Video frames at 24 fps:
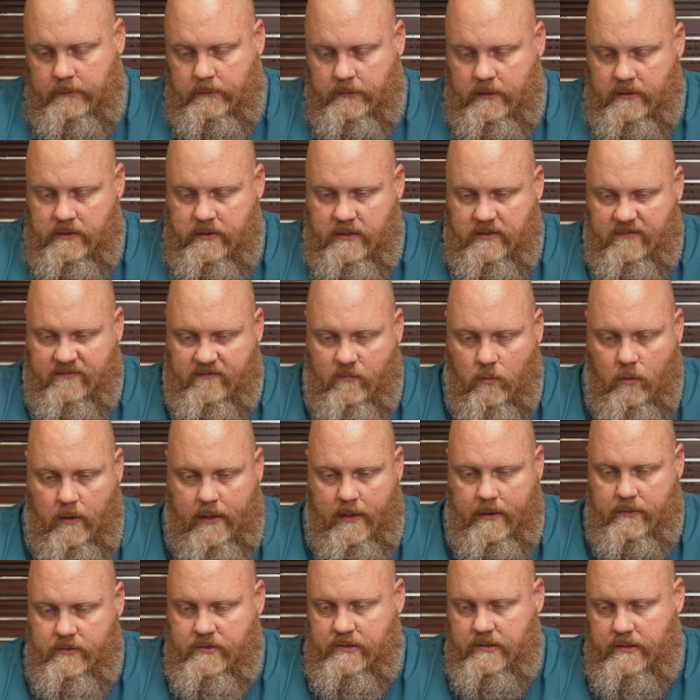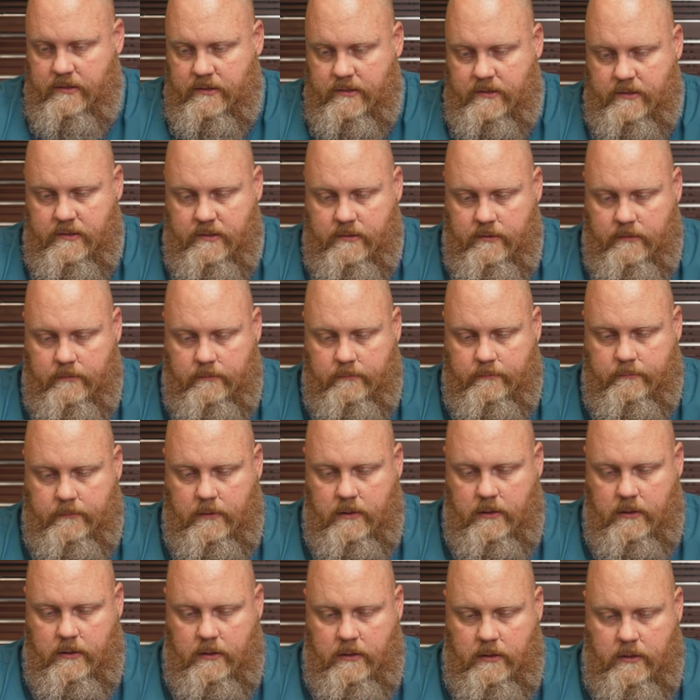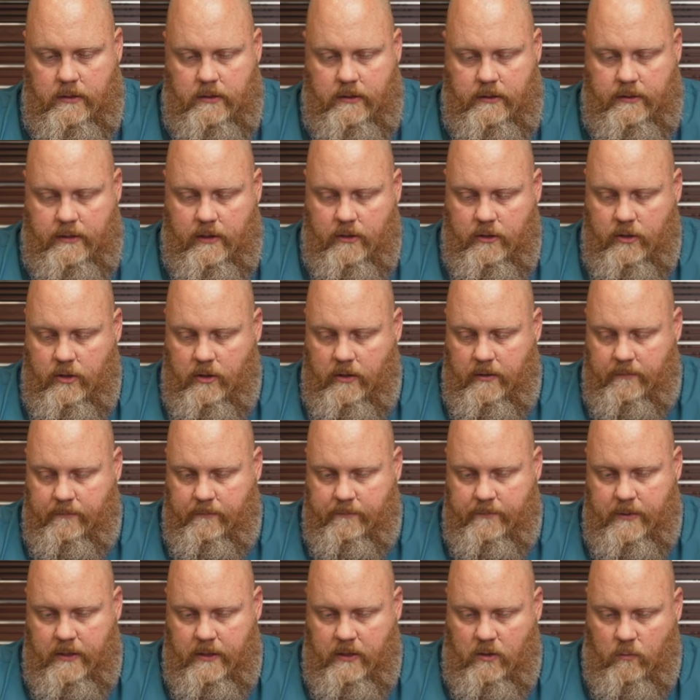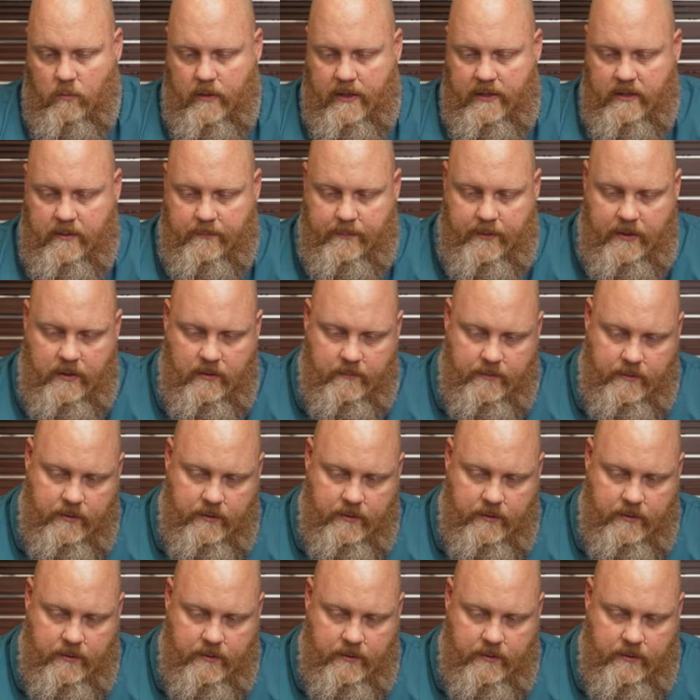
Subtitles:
This is 4 ounces. You know, you're going to pick your weight depending